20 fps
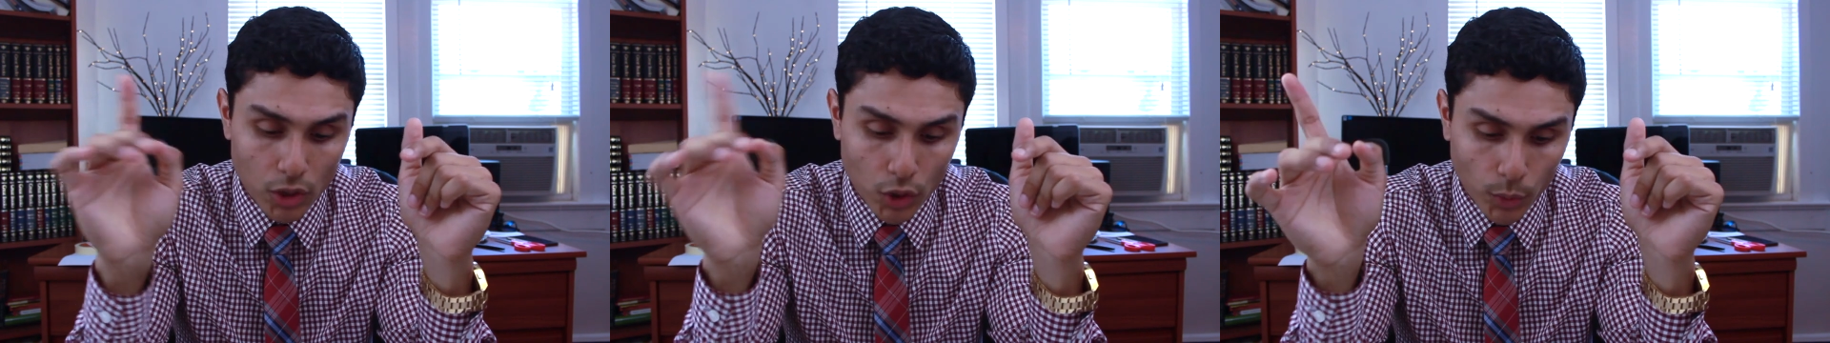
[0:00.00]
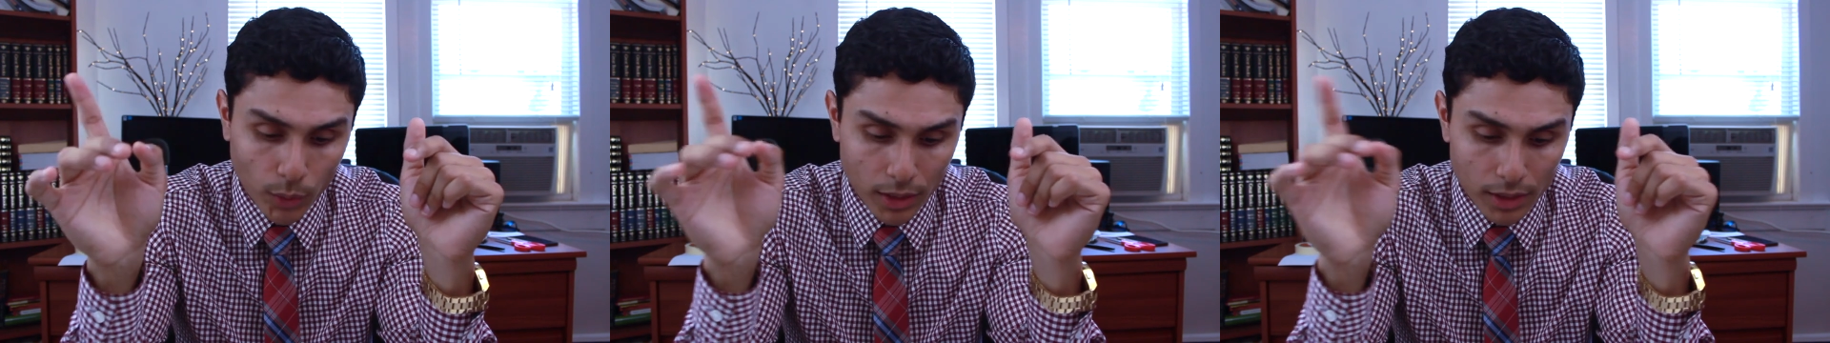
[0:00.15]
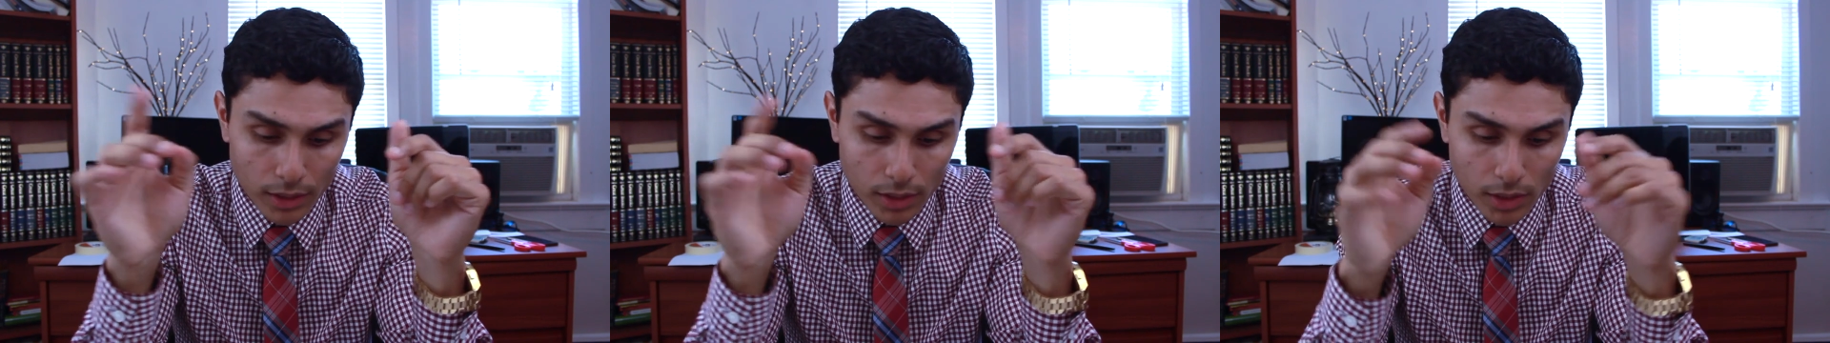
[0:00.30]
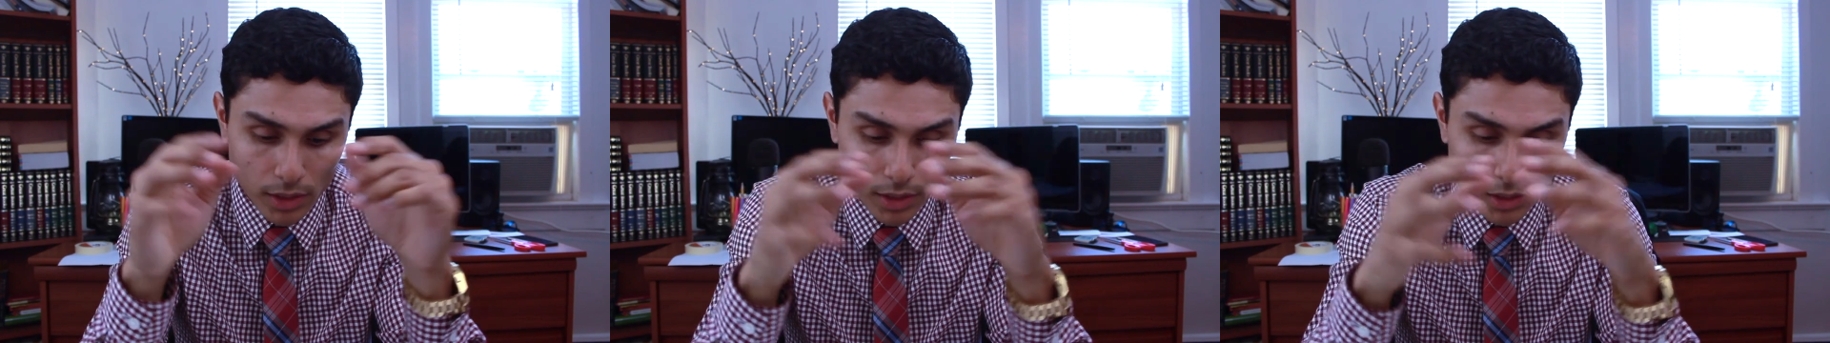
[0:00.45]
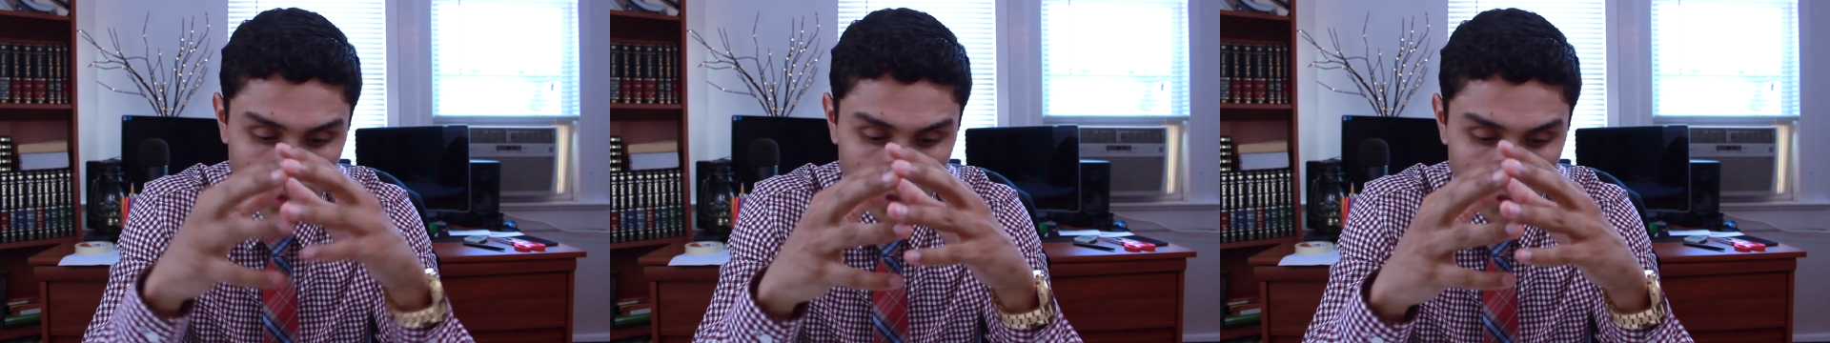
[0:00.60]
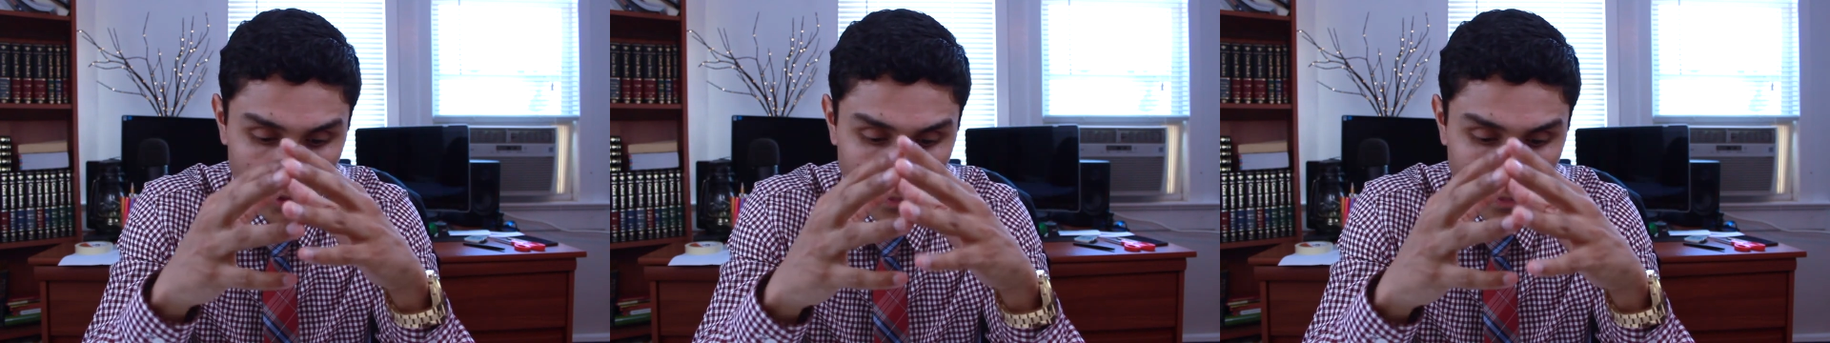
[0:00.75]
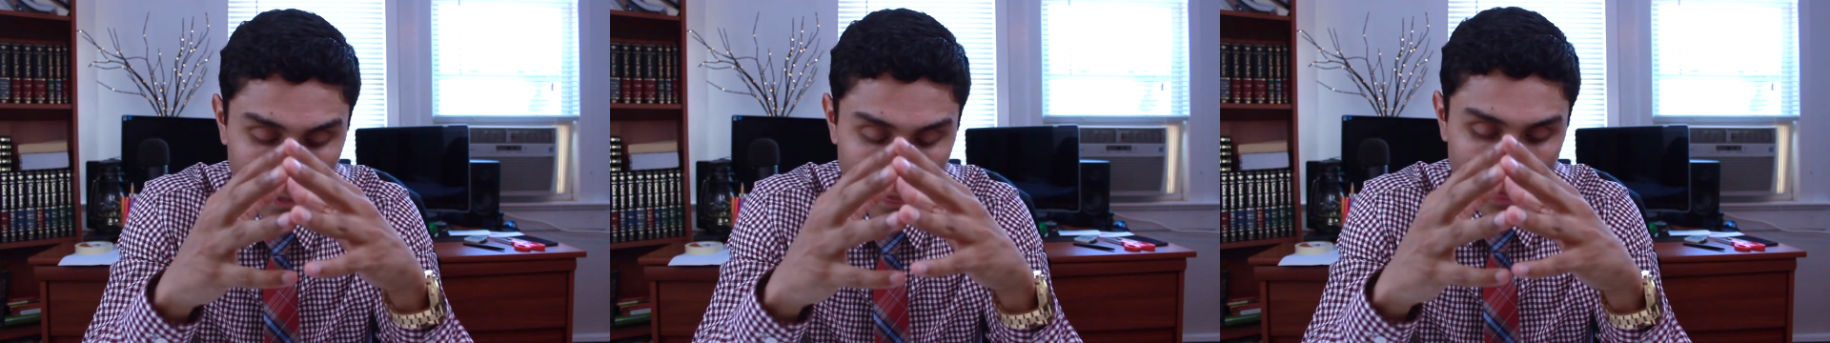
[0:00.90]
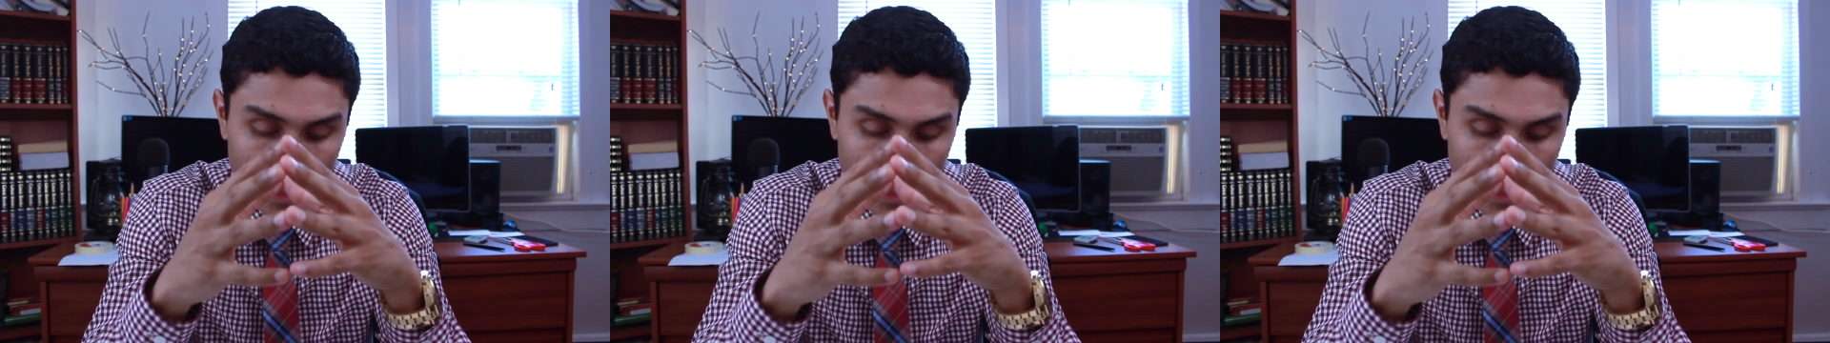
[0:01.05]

twenty-six.